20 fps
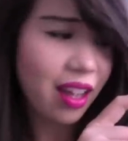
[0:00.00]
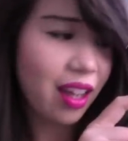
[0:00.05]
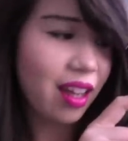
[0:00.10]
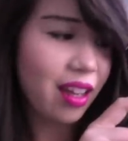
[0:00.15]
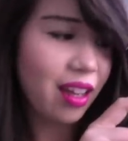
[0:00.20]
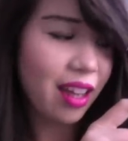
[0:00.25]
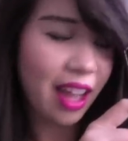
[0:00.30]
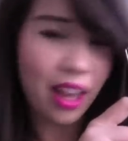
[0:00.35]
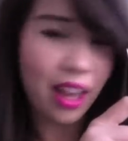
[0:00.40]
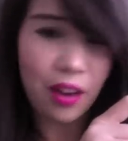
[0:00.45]

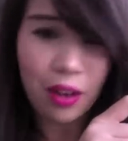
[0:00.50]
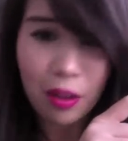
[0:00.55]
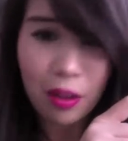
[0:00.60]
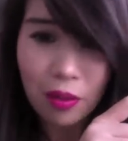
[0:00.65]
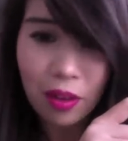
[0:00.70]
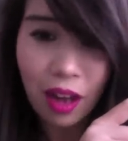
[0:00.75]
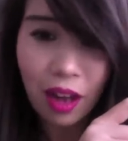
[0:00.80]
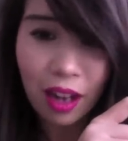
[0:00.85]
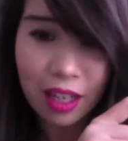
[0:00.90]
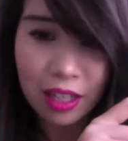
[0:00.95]
I don't know.
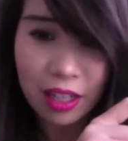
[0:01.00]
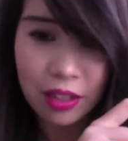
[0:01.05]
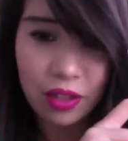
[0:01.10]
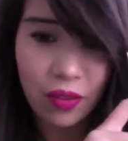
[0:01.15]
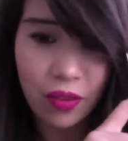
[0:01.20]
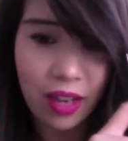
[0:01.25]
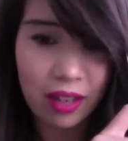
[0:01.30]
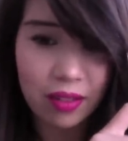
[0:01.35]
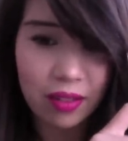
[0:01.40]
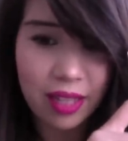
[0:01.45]
Not a huge
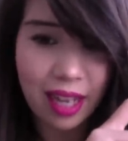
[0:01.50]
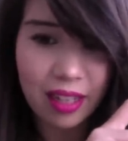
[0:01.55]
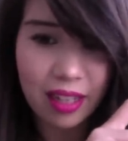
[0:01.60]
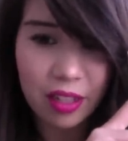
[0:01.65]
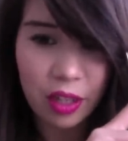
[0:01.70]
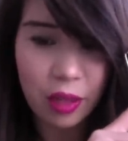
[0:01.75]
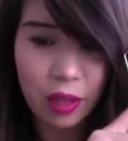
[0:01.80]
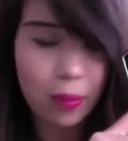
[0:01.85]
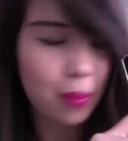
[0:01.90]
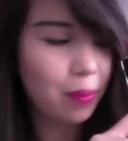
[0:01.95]
fan of Satin
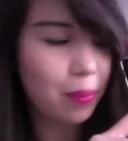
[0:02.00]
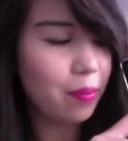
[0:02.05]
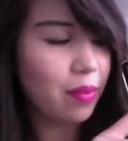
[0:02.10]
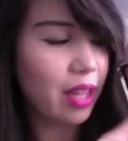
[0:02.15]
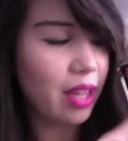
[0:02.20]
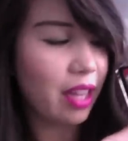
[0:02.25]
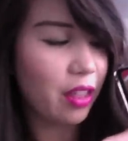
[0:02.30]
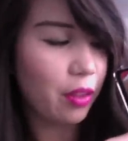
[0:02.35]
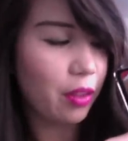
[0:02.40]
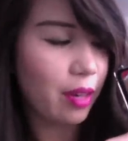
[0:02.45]
Taupe
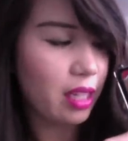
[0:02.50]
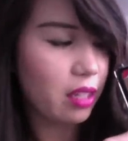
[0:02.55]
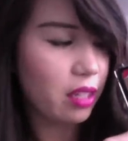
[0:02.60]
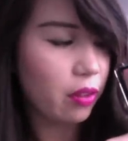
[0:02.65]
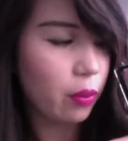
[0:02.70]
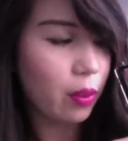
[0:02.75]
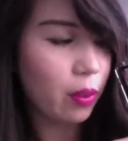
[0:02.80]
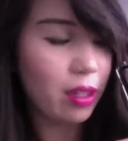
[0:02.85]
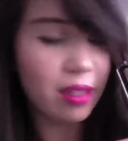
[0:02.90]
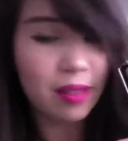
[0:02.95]
like the rest of the
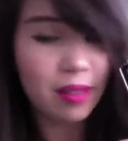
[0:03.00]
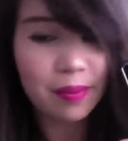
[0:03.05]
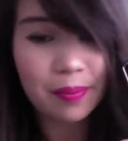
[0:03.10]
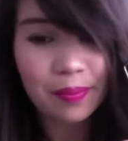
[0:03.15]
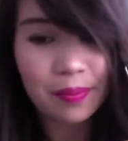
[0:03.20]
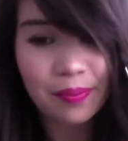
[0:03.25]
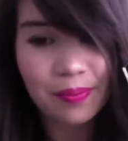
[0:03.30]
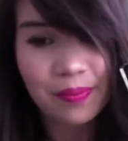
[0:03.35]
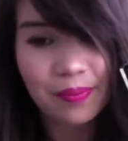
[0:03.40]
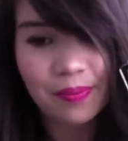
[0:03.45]
world.
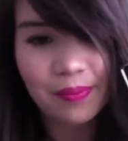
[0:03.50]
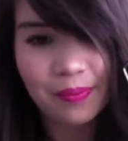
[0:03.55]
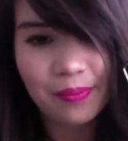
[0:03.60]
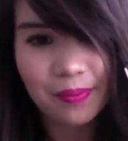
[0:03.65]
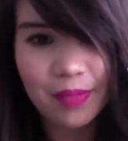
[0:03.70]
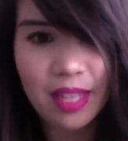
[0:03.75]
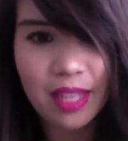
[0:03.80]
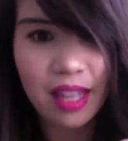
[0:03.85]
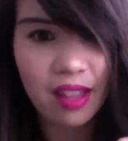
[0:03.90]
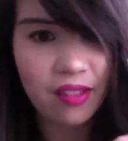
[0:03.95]

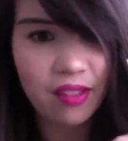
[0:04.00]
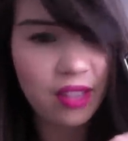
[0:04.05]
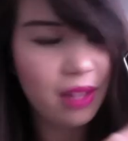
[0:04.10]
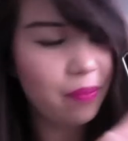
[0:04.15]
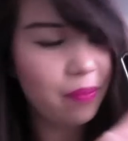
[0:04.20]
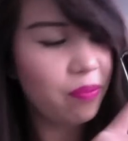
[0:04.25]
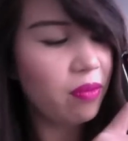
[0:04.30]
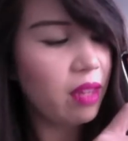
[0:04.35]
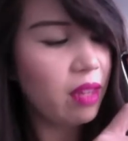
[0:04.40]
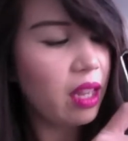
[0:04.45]
C'est la vie.
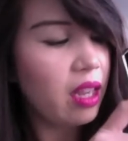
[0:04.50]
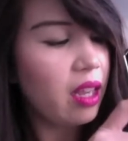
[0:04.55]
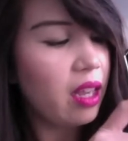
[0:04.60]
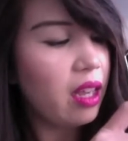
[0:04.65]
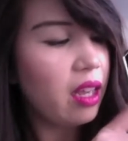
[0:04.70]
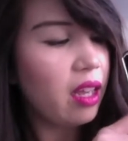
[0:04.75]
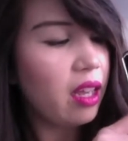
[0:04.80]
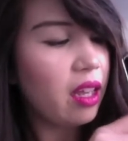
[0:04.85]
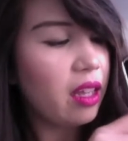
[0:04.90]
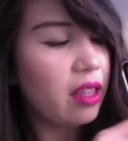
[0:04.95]

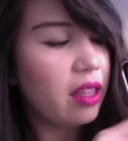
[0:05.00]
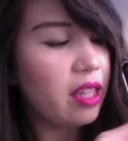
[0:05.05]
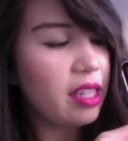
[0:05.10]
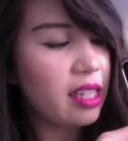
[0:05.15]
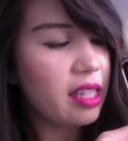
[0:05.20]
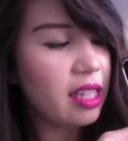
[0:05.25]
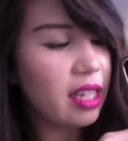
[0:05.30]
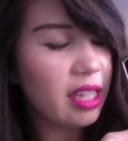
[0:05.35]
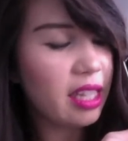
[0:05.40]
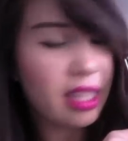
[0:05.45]
This
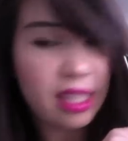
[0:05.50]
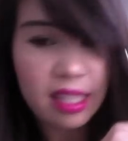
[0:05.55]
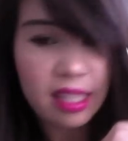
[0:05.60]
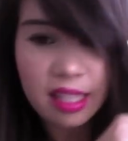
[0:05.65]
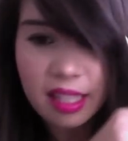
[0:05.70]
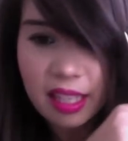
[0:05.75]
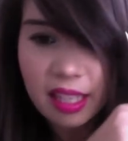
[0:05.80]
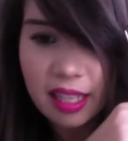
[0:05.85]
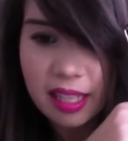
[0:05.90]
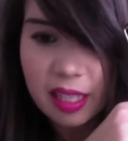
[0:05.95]
is
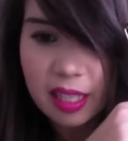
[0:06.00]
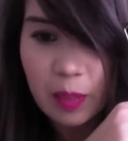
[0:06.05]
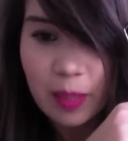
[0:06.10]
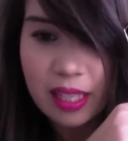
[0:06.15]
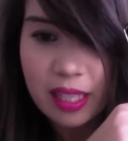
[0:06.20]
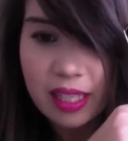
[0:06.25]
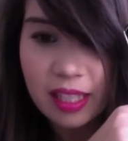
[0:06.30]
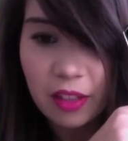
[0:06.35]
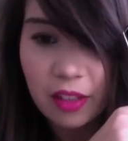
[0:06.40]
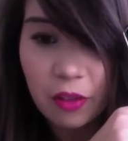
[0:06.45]

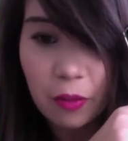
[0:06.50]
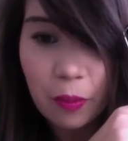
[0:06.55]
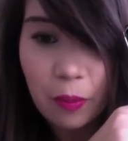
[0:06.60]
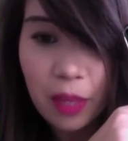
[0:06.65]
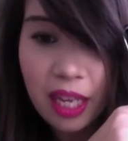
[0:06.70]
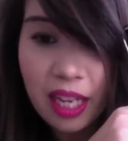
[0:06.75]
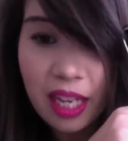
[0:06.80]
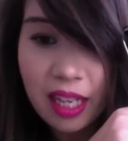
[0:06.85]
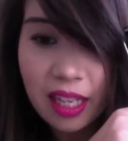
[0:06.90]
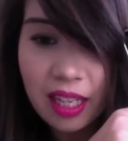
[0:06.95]
Expensive
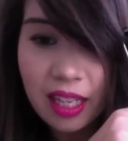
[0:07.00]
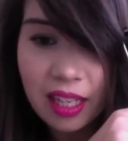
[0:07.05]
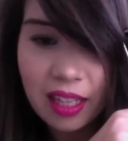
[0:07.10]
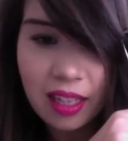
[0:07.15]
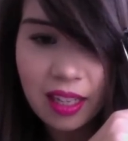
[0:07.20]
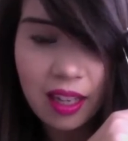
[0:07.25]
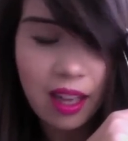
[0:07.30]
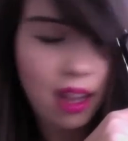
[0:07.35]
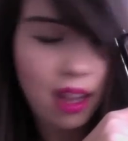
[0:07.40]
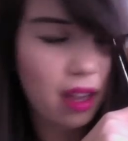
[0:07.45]
Pink,
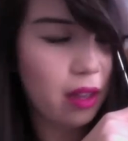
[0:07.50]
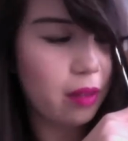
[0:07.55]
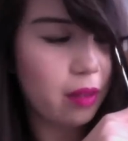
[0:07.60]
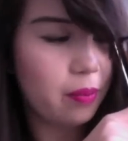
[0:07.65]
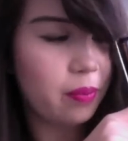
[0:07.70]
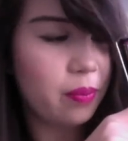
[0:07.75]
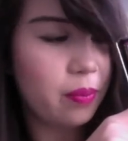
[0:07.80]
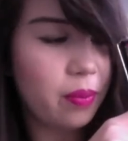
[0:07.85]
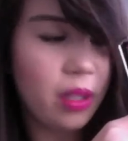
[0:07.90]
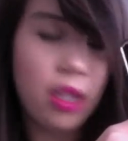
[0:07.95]

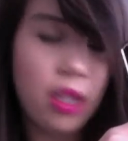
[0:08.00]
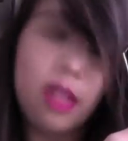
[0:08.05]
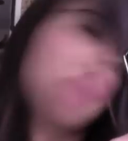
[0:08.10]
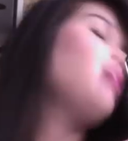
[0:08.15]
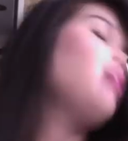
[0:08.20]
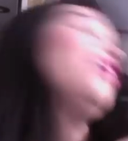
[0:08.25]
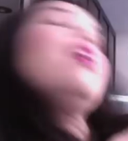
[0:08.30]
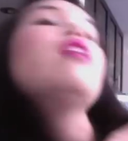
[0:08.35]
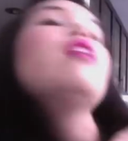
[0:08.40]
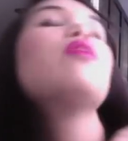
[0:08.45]

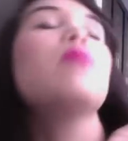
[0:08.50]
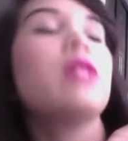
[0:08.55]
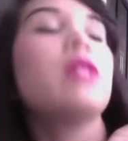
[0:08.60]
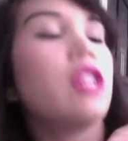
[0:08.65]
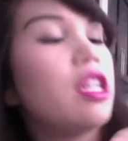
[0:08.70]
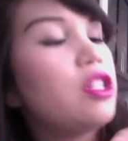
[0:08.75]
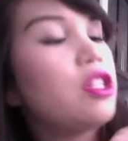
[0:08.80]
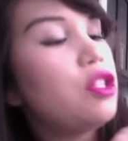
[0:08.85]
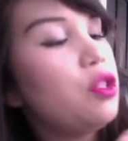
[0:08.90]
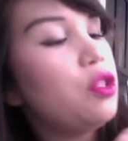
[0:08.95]
which I
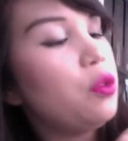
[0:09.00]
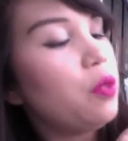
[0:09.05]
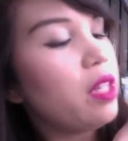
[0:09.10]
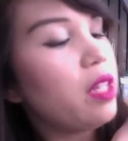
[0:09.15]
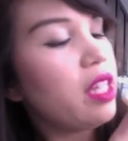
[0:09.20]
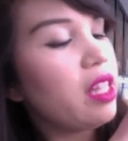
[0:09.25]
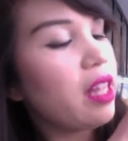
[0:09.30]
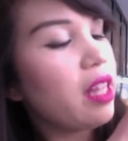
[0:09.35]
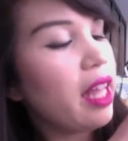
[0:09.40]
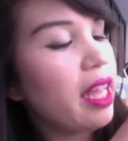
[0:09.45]
do really
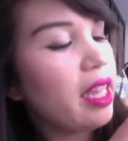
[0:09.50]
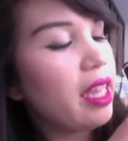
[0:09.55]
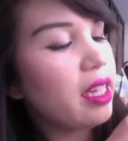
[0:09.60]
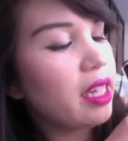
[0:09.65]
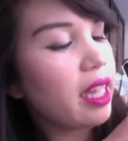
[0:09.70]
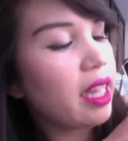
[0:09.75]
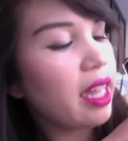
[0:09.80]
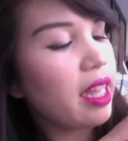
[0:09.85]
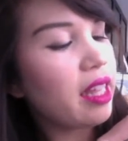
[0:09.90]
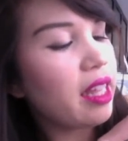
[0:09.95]
like,
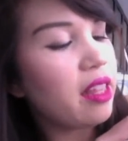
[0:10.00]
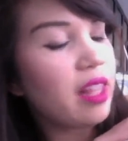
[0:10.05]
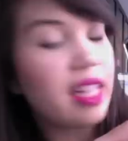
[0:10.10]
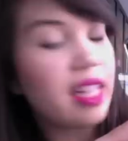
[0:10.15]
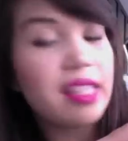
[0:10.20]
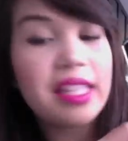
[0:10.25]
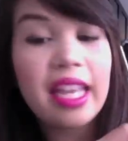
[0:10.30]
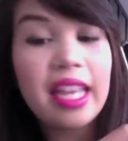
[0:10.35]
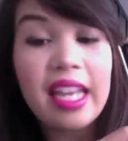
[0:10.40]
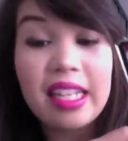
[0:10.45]
and
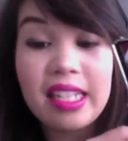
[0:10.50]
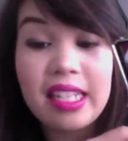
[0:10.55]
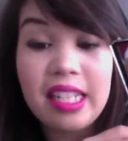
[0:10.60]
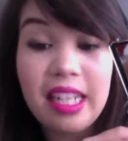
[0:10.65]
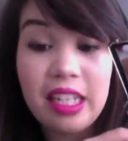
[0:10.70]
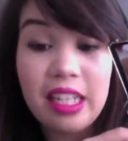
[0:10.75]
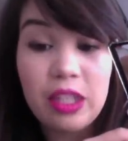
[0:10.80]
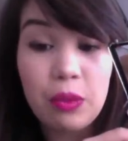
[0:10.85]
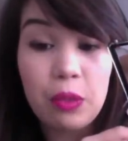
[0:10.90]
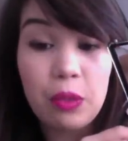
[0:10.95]
that's
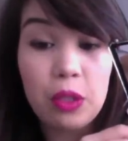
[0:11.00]
Antiqued,